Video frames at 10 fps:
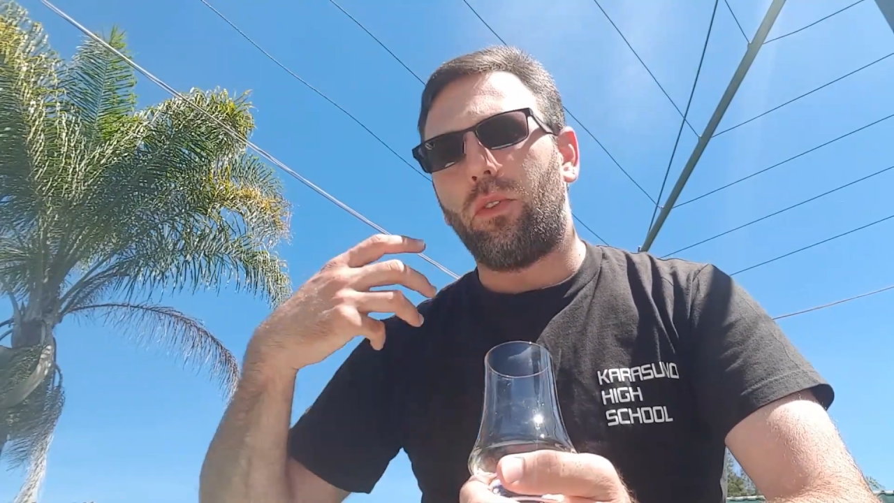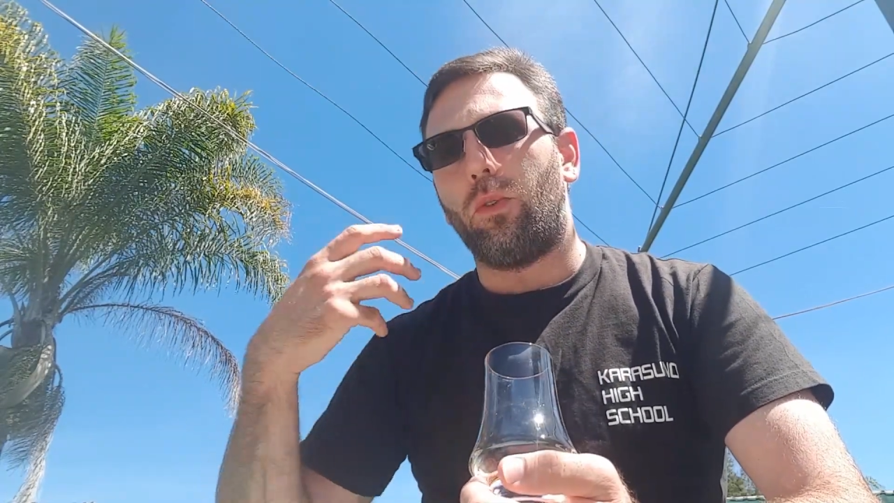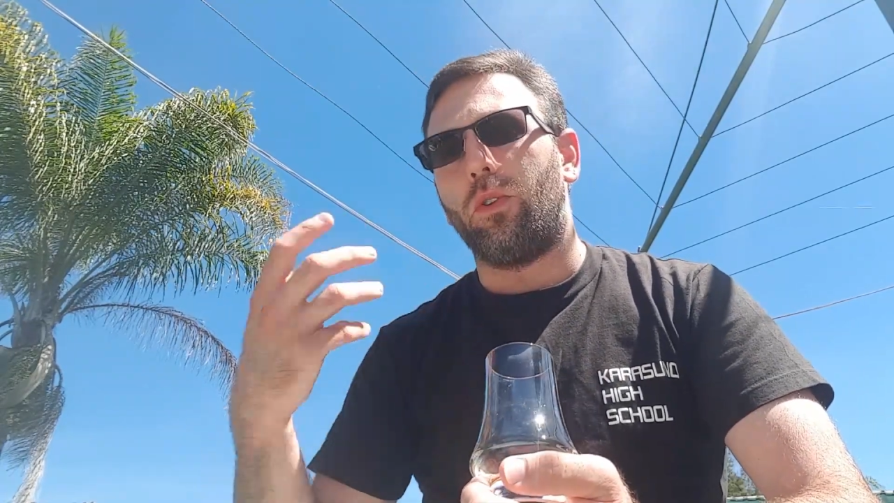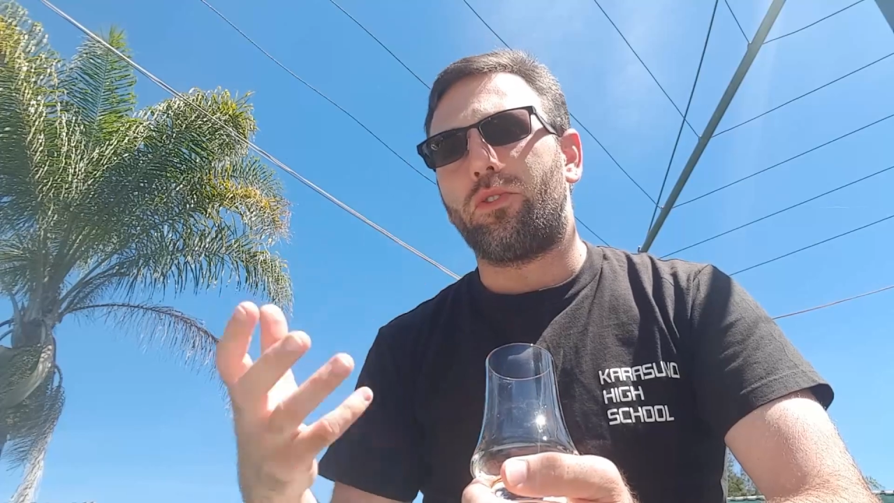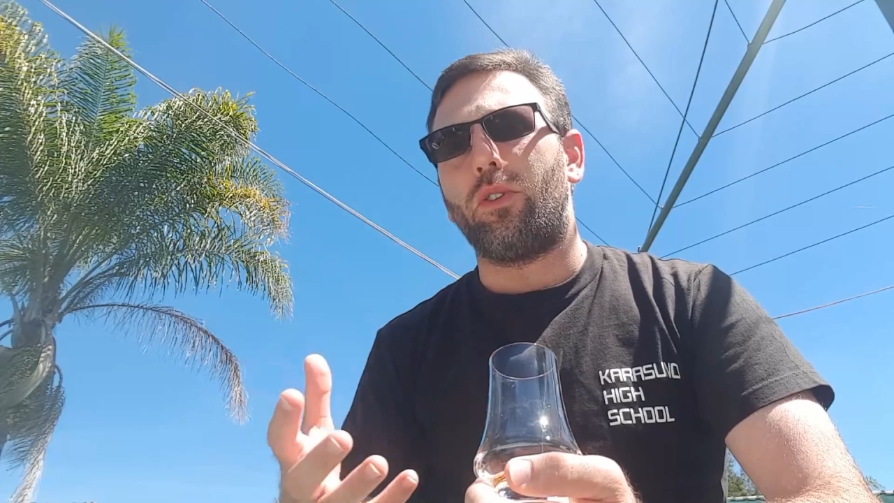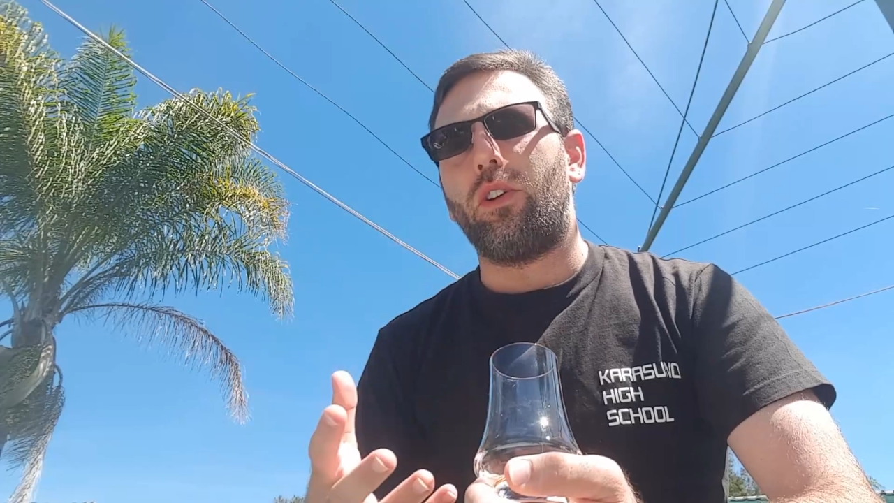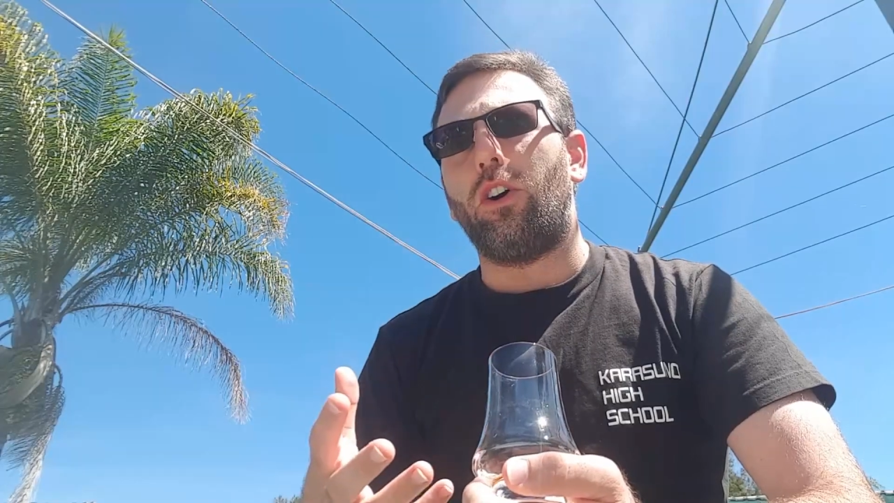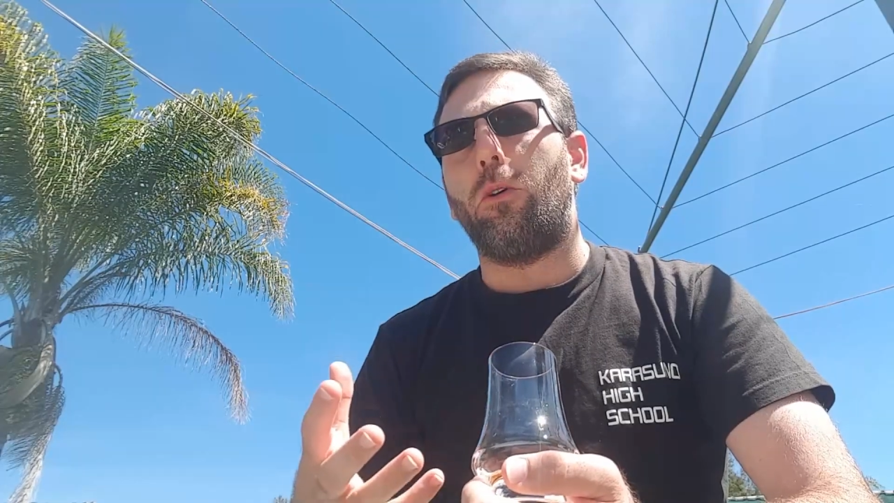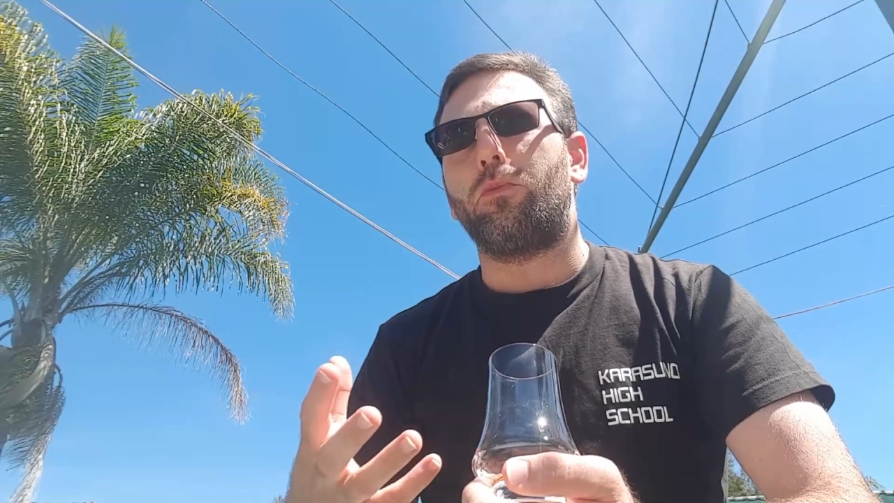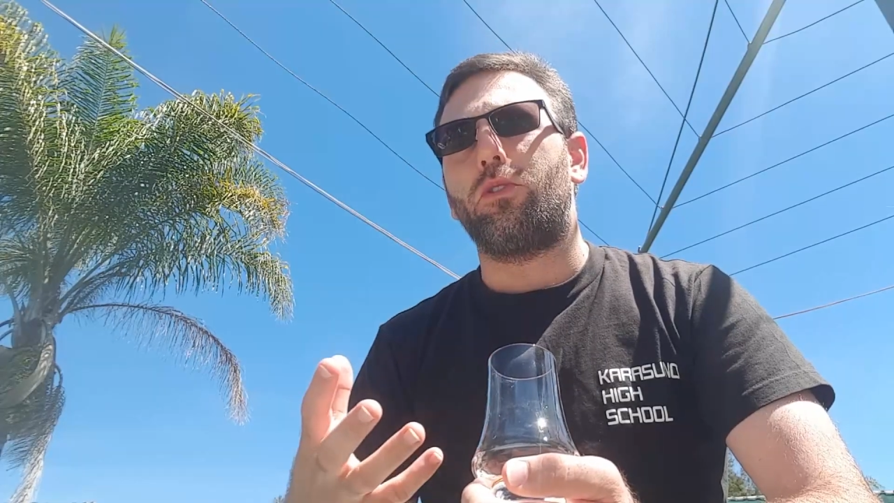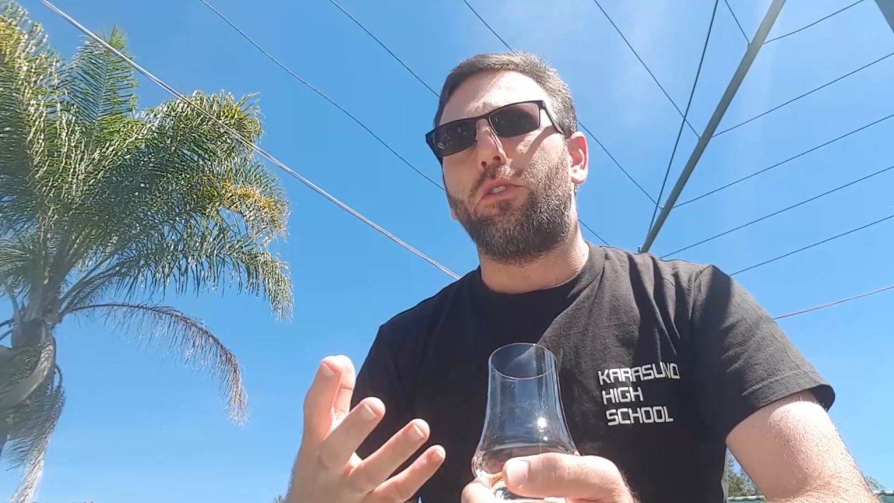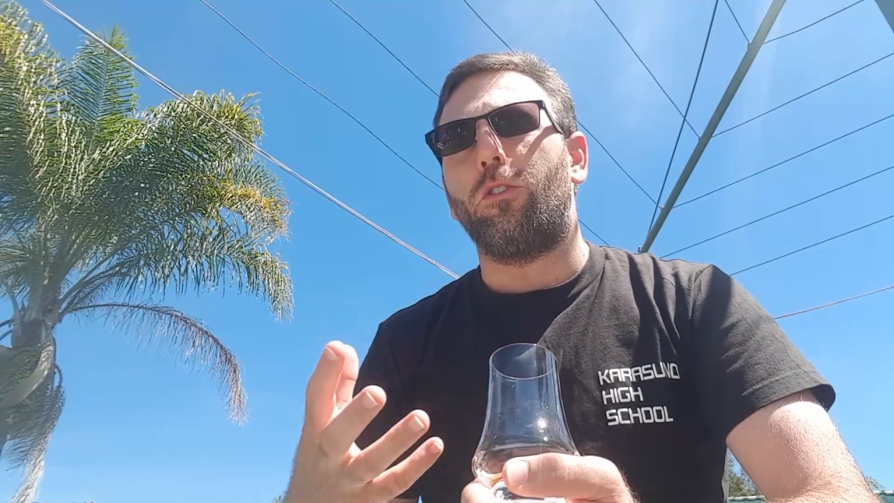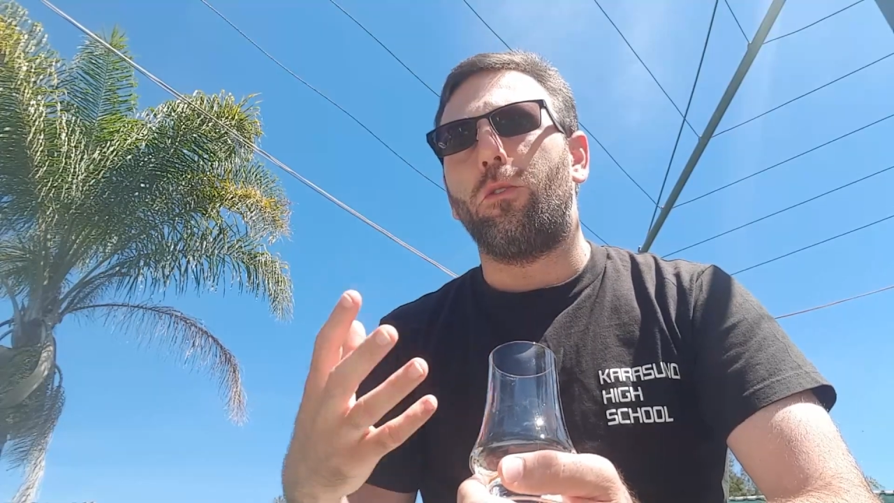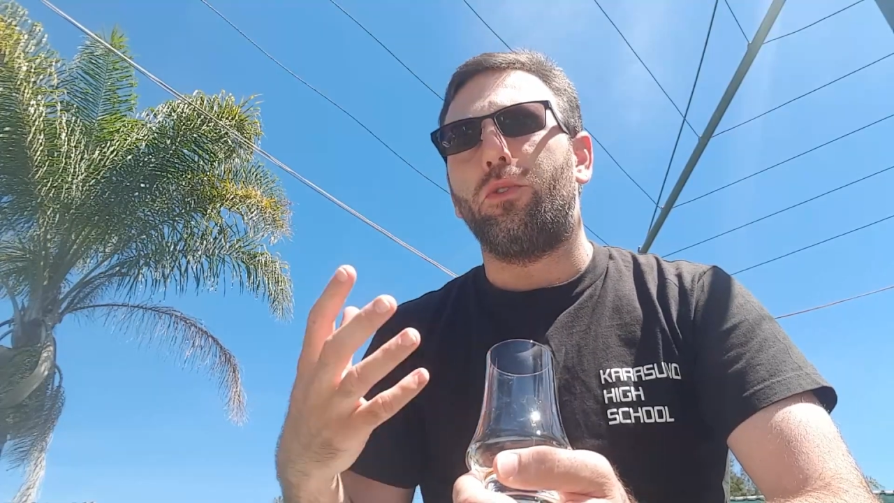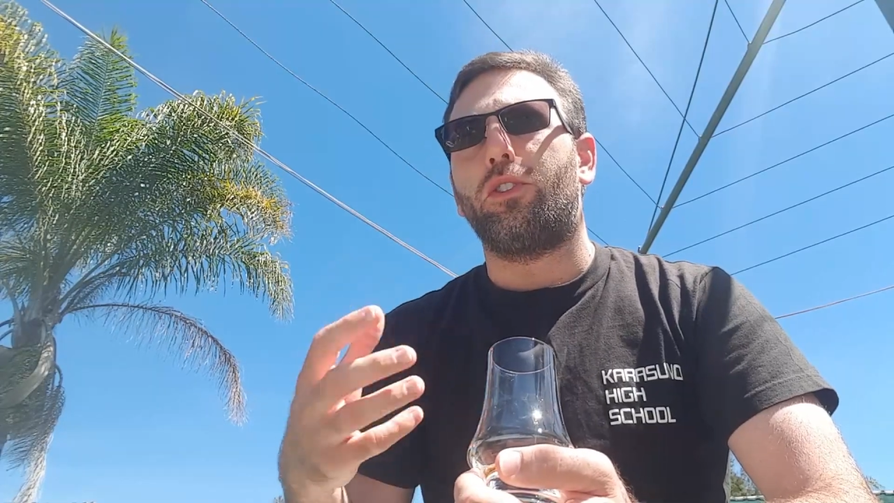also help
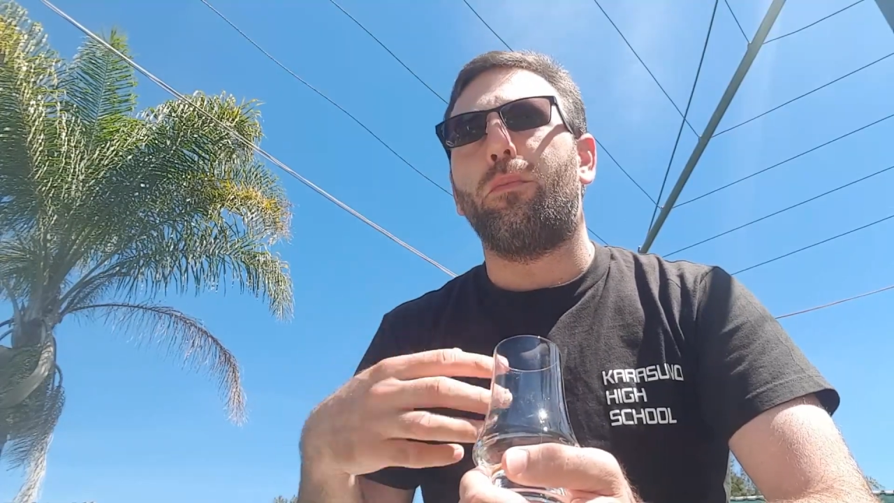to